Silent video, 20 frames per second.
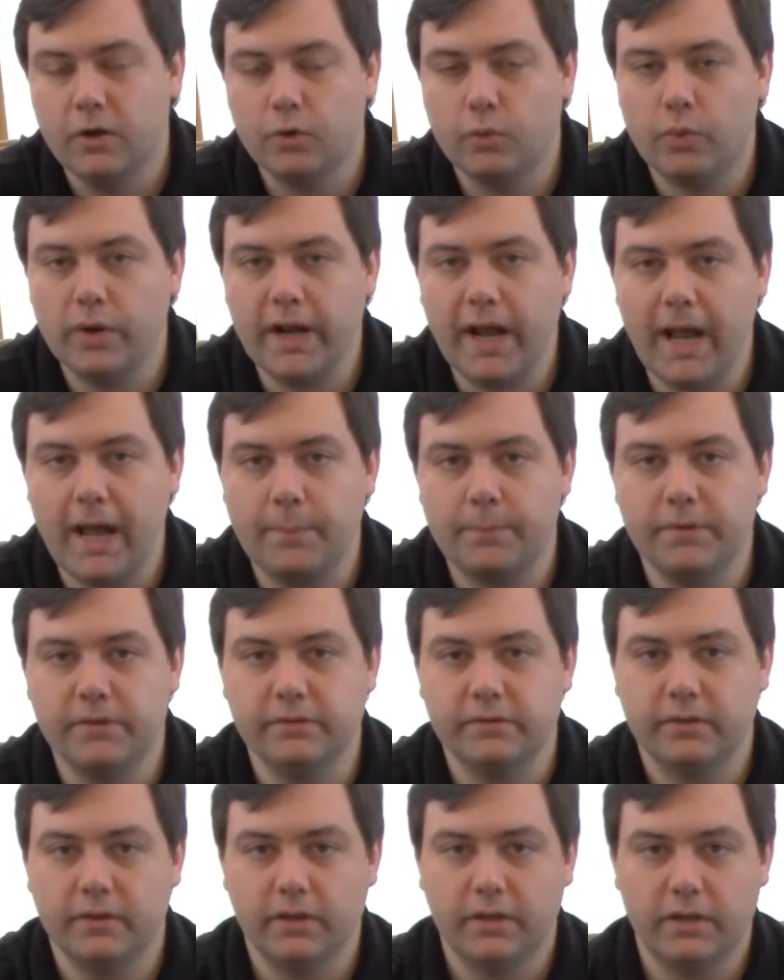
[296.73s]
What
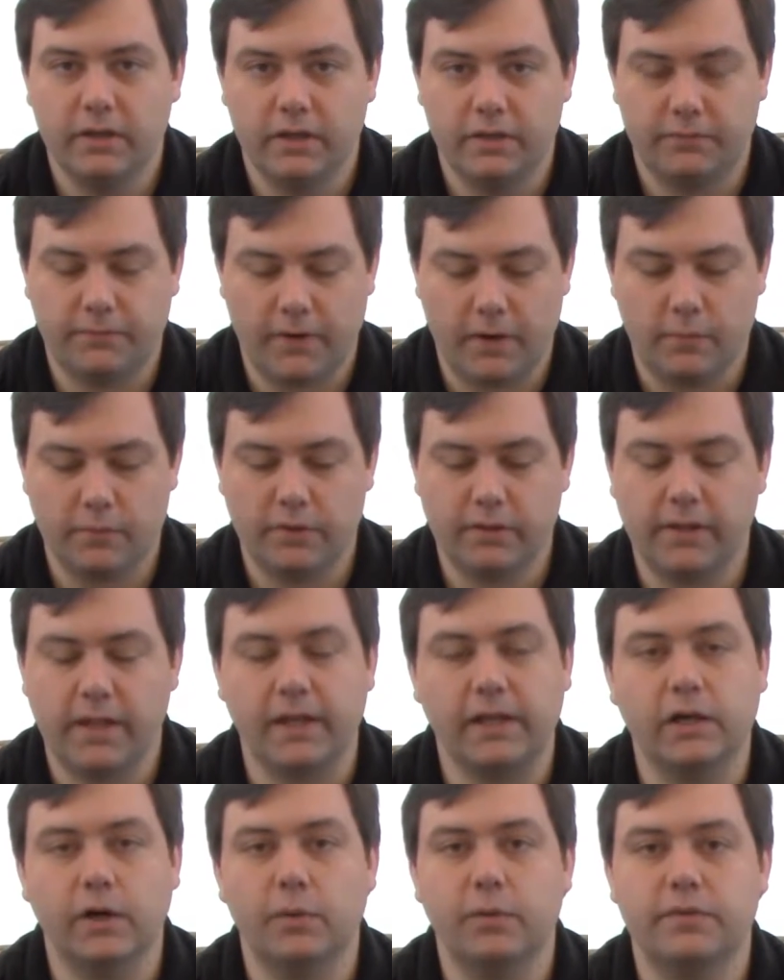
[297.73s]
happens if I were to
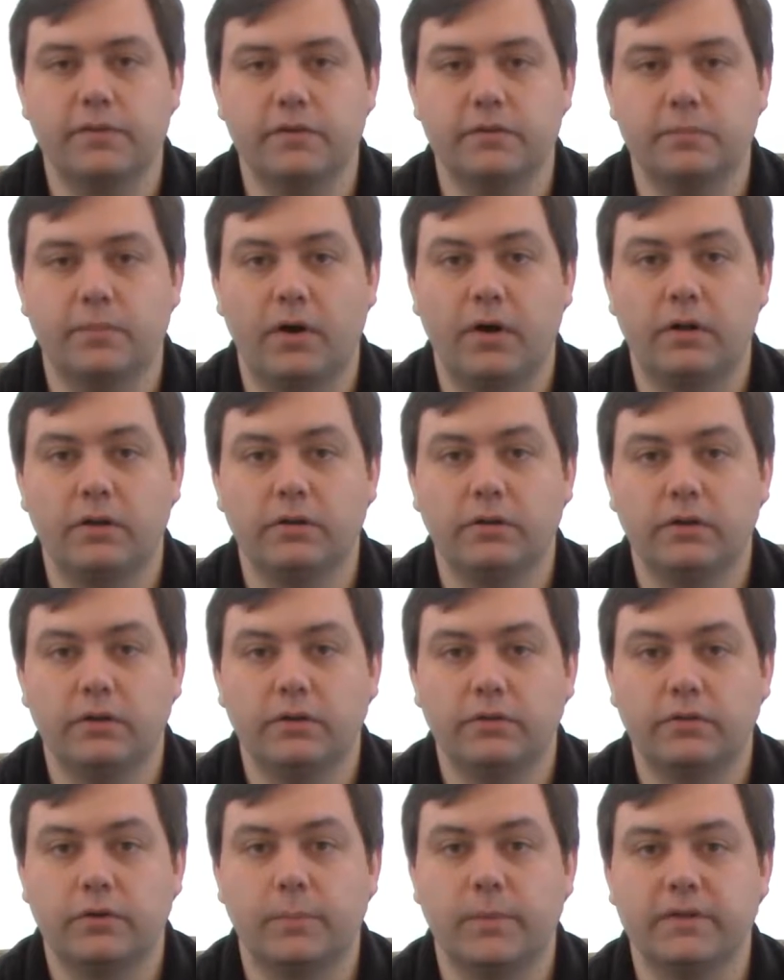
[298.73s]
let go of this ball
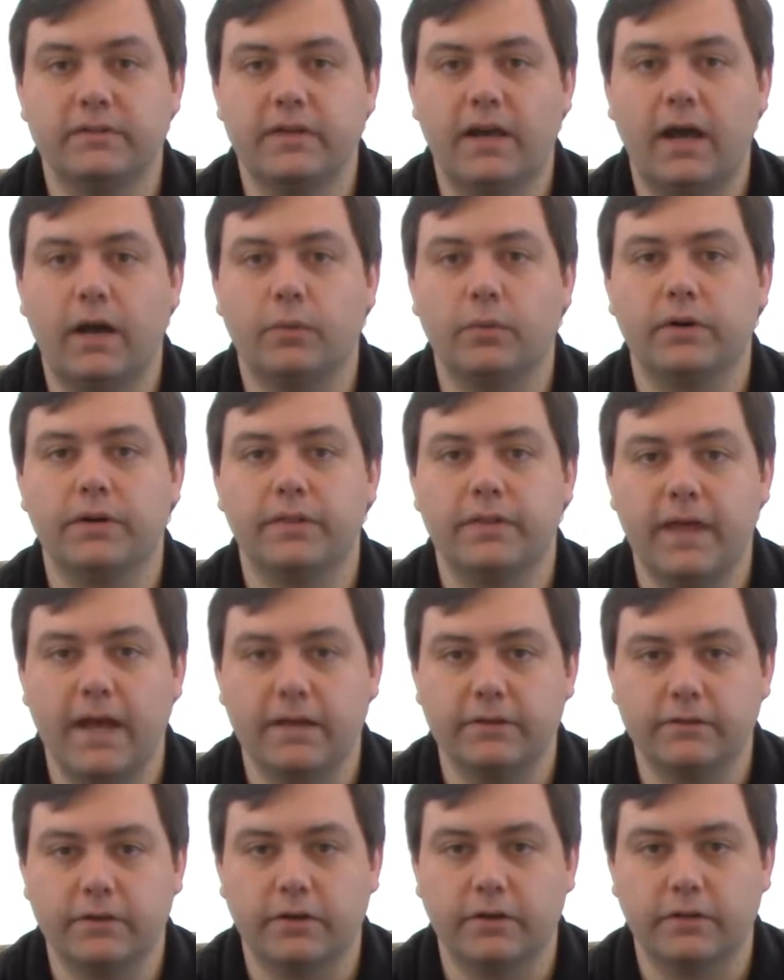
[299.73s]
from a tower
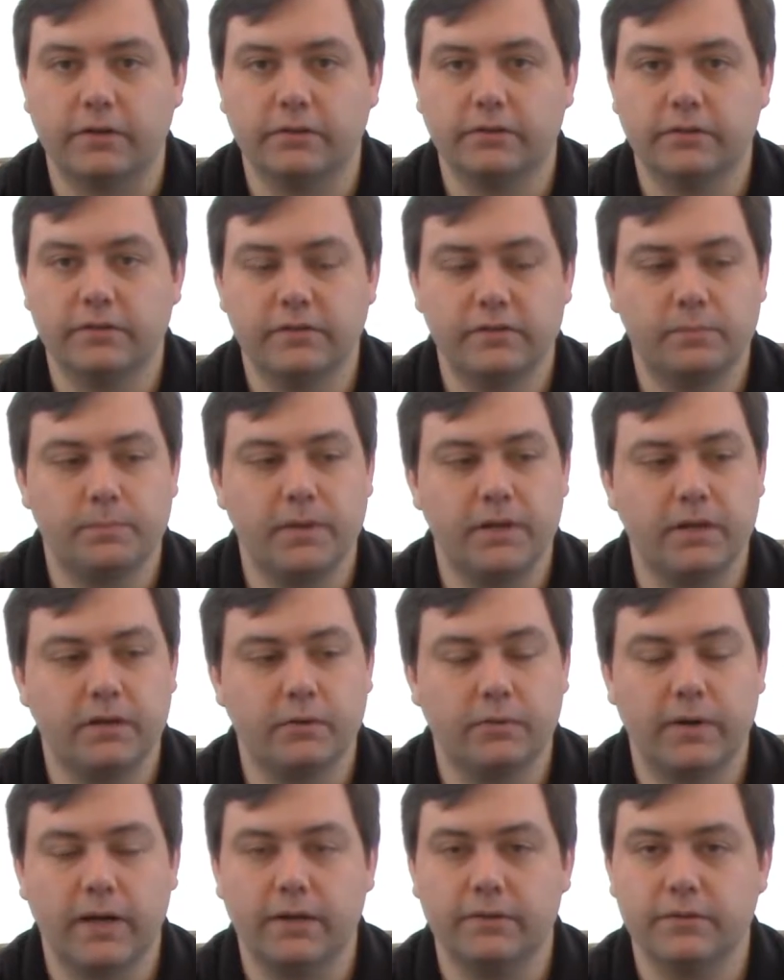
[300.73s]
that tall, spinning
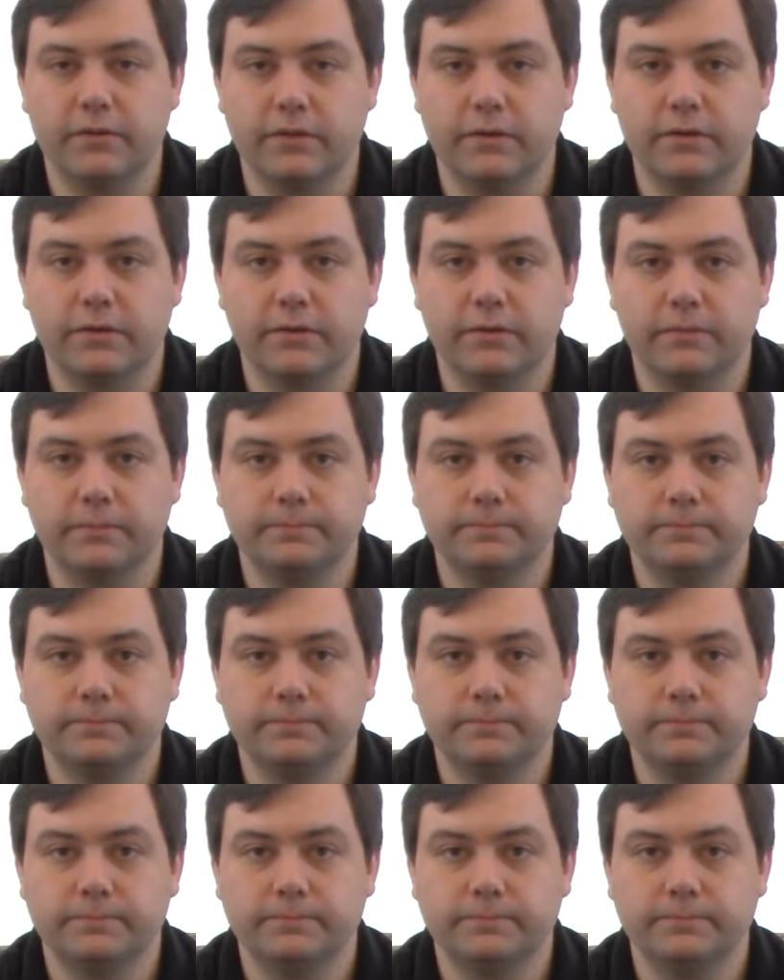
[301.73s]
around the Earth?